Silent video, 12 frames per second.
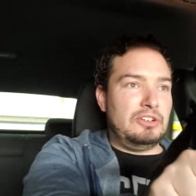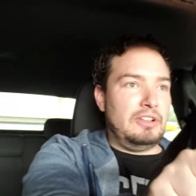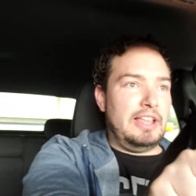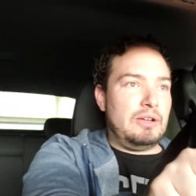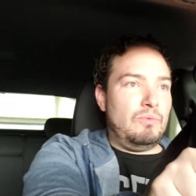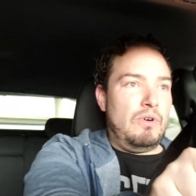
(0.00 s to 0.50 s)
and they're
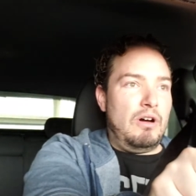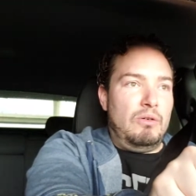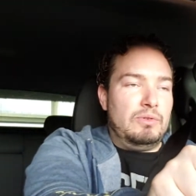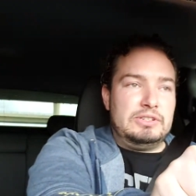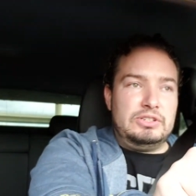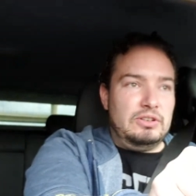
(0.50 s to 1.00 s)
like, well,
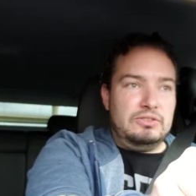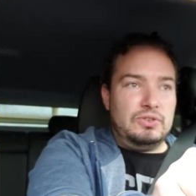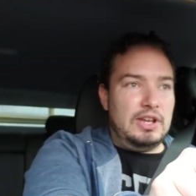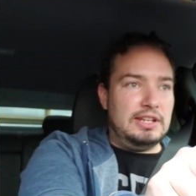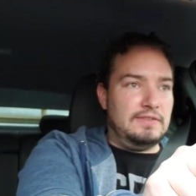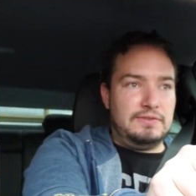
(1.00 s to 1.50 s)
we're still
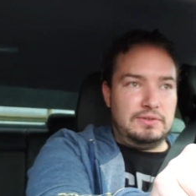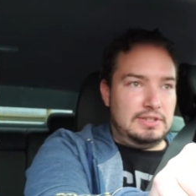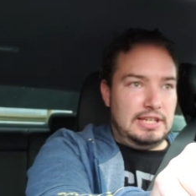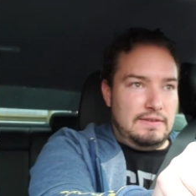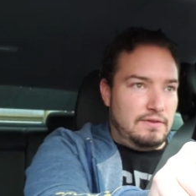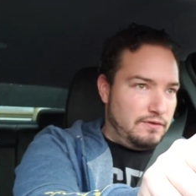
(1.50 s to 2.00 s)
trying to
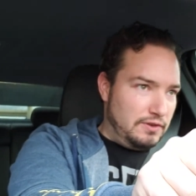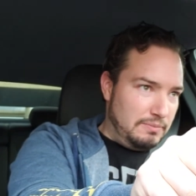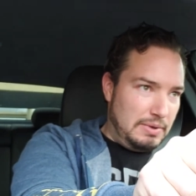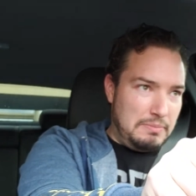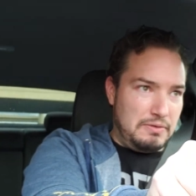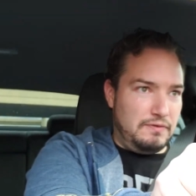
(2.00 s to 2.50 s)
save it for the
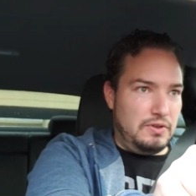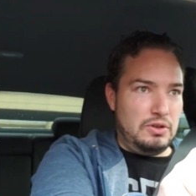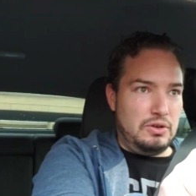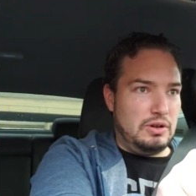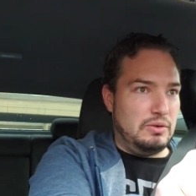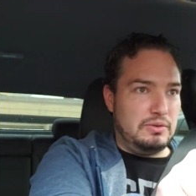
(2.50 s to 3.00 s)

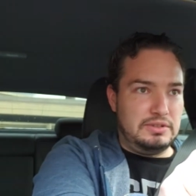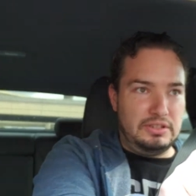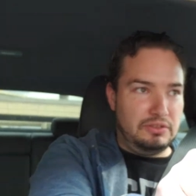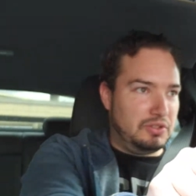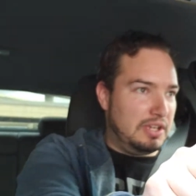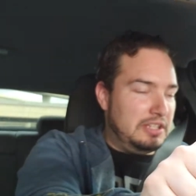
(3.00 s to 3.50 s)
pay-per-view, or we're
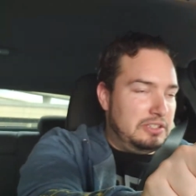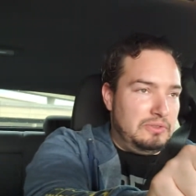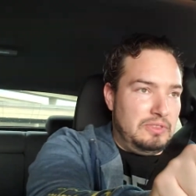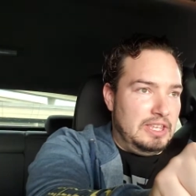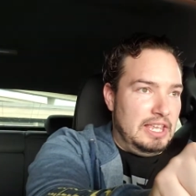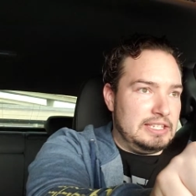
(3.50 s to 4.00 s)
still trying to do
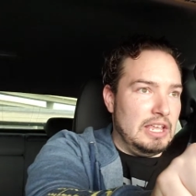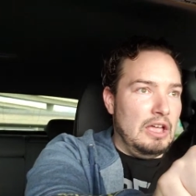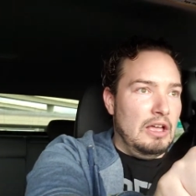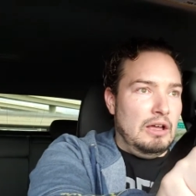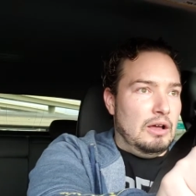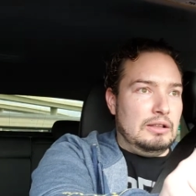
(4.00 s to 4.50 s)
this.
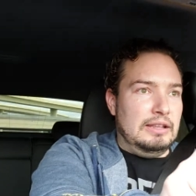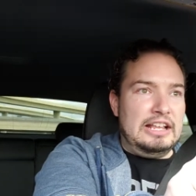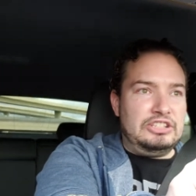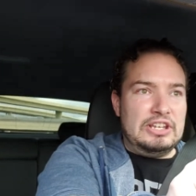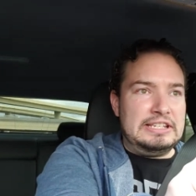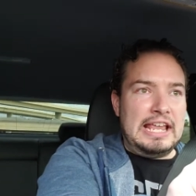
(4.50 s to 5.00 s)

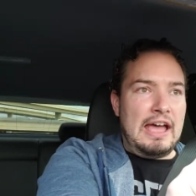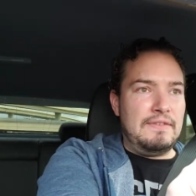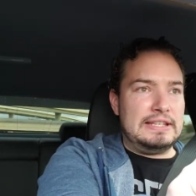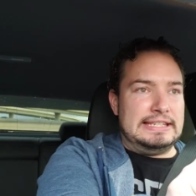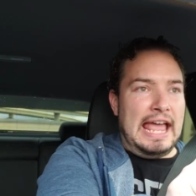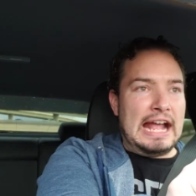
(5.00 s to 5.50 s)
Let's just have
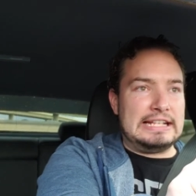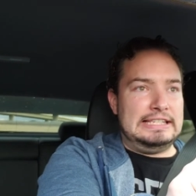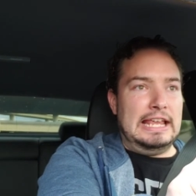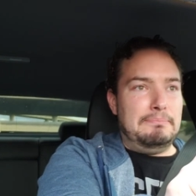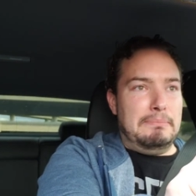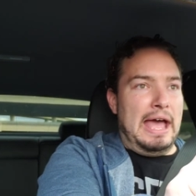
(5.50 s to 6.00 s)
a tag
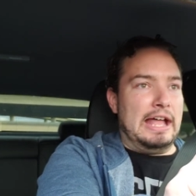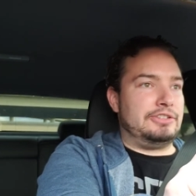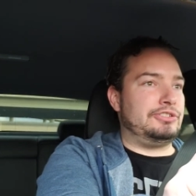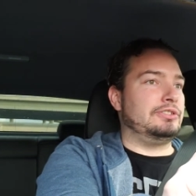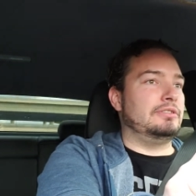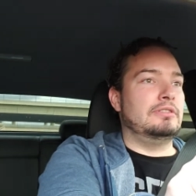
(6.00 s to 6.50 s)
team
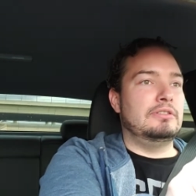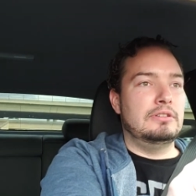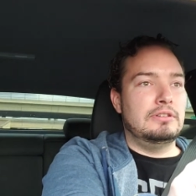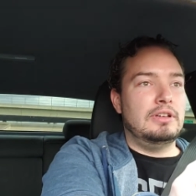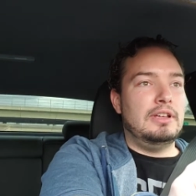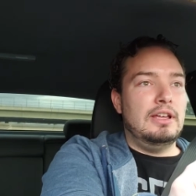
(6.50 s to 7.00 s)
match.
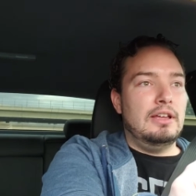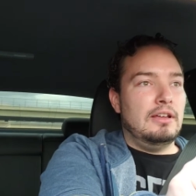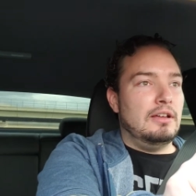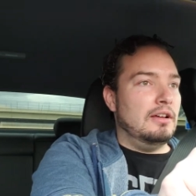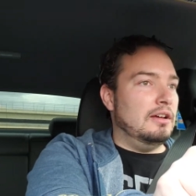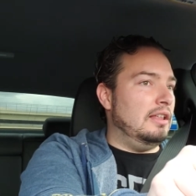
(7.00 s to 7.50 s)

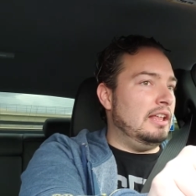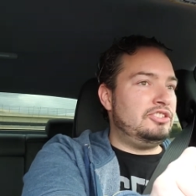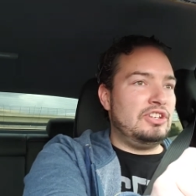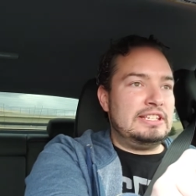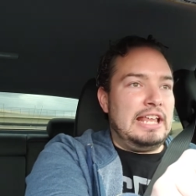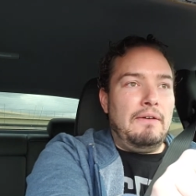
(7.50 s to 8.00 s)
Let's
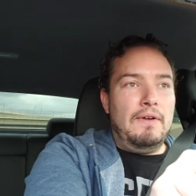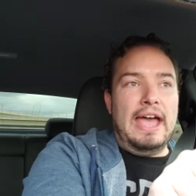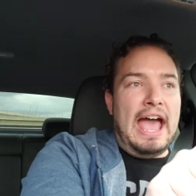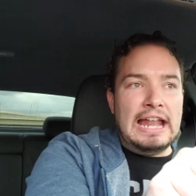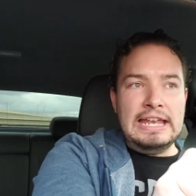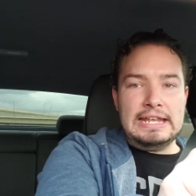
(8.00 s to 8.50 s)
just have a
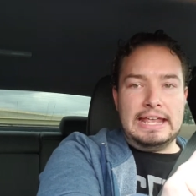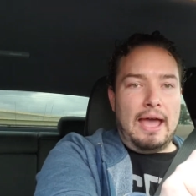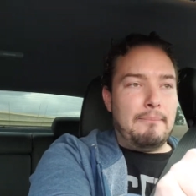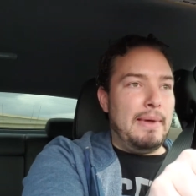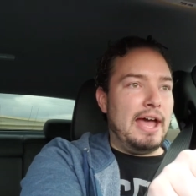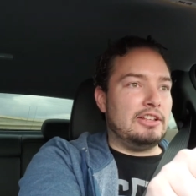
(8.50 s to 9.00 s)

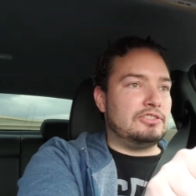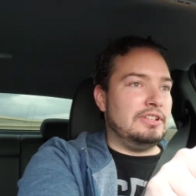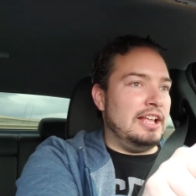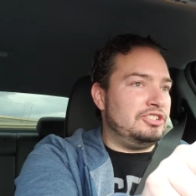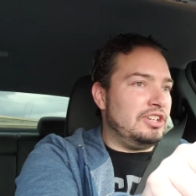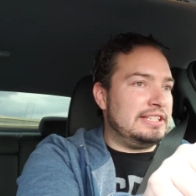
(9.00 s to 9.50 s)
handicap match.
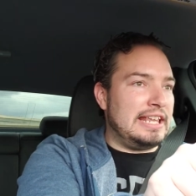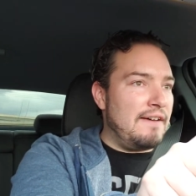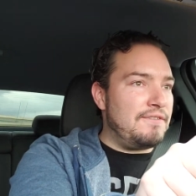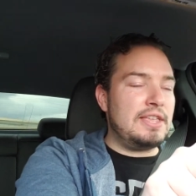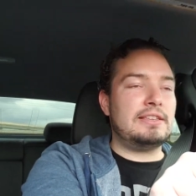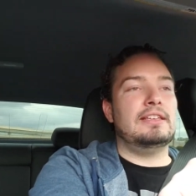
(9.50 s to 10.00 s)
Let's just
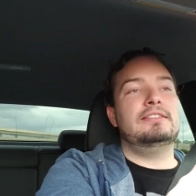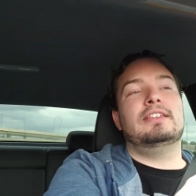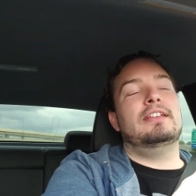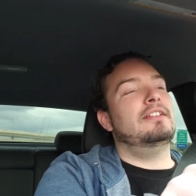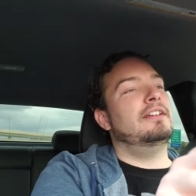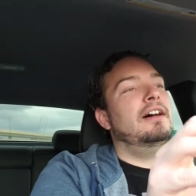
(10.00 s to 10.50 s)
have the...
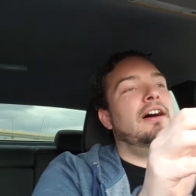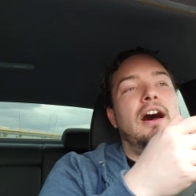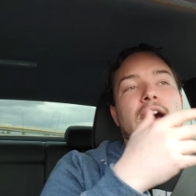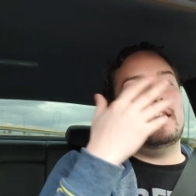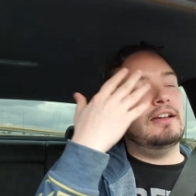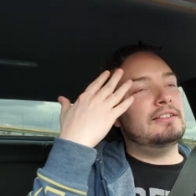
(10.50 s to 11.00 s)

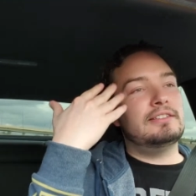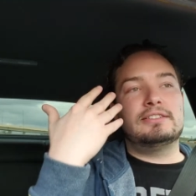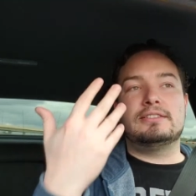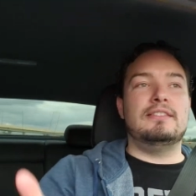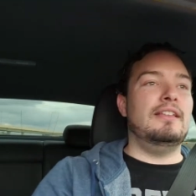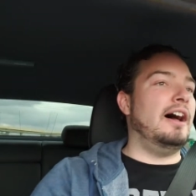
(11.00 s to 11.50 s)

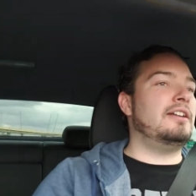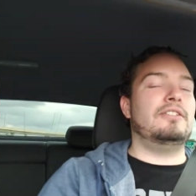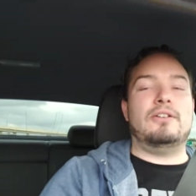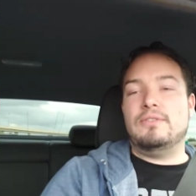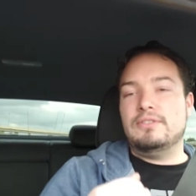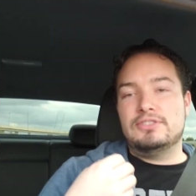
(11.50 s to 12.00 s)
And I don't
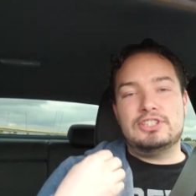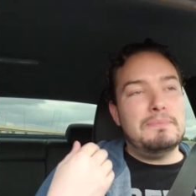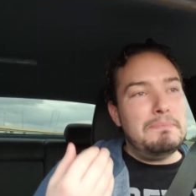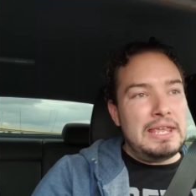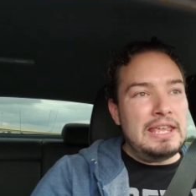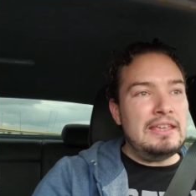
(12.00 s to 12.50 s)
know. To
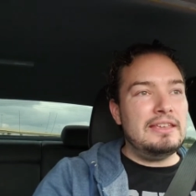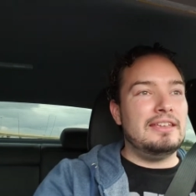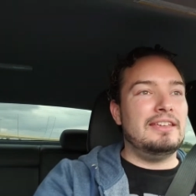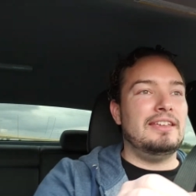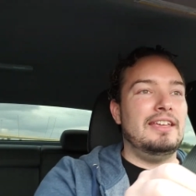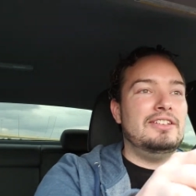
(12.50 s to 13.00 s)
me,
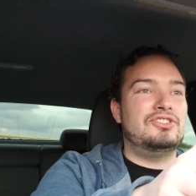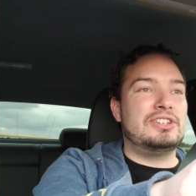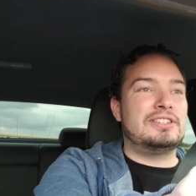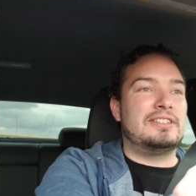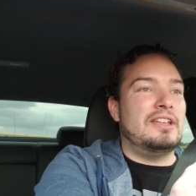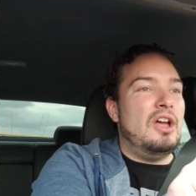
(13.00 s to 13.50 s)
it
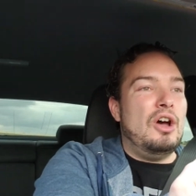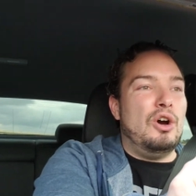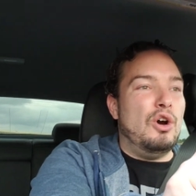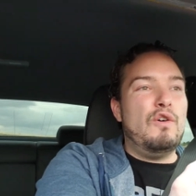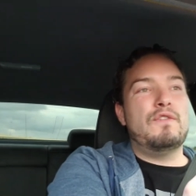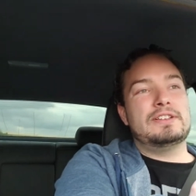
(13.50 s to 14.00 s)
just
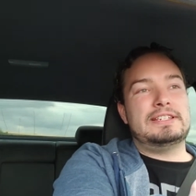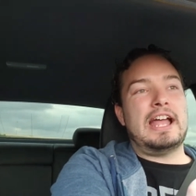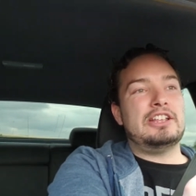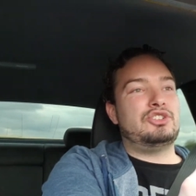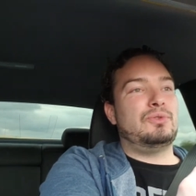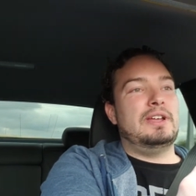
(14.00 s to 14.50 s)

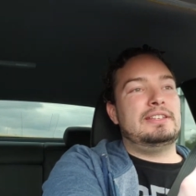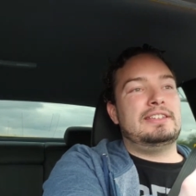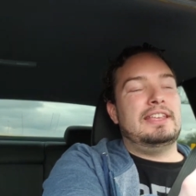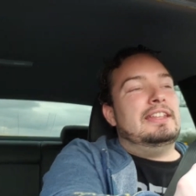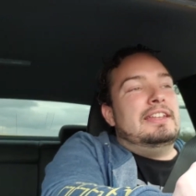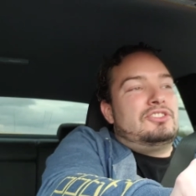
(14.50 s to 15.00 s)
oversaturates
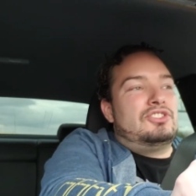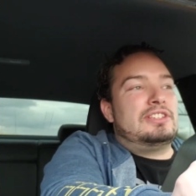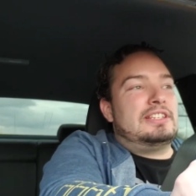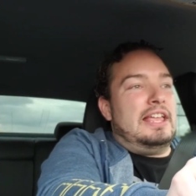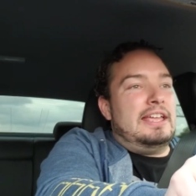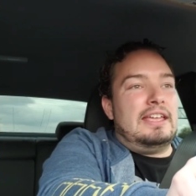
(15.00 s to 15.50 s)
it, and it's
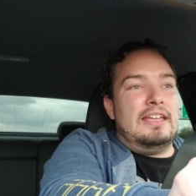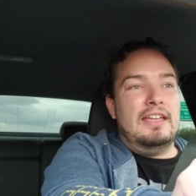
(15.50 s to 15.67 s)
just like,